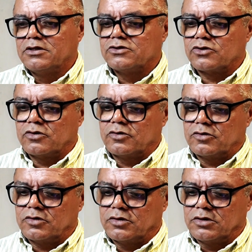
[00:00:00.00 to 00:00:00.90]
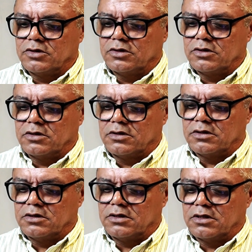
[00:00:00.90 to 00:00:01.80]
So
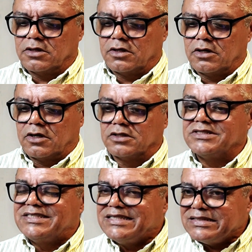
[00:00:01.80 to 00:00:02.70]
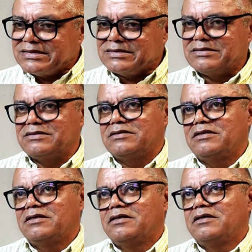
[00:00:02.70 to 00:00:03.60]
until
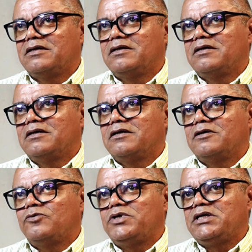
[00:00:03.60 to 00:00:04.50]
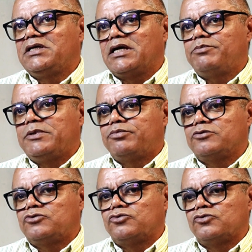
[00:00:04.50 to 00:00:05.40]
we get
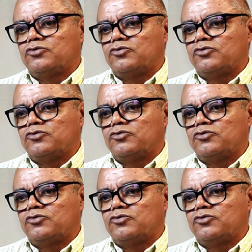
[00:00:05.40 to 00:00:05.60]
people to be